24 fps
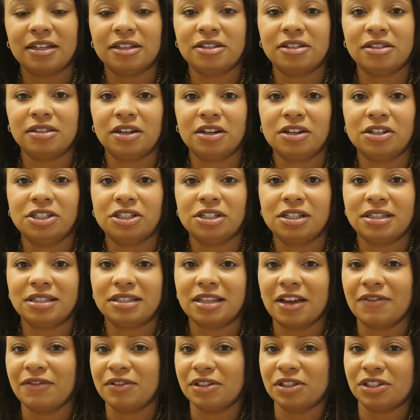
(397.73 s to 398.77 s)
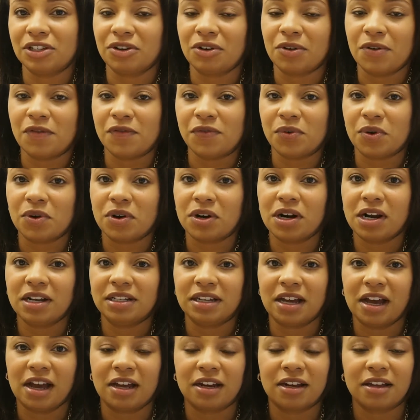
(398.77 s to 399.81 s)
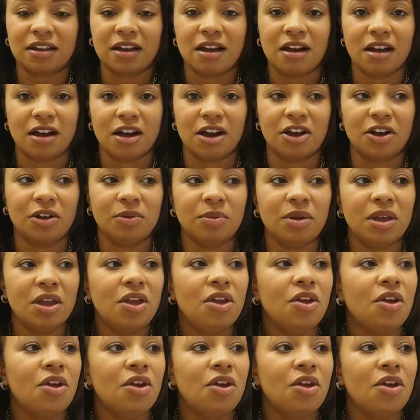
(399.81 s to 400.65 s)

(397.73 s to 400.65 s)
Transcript: search704.com,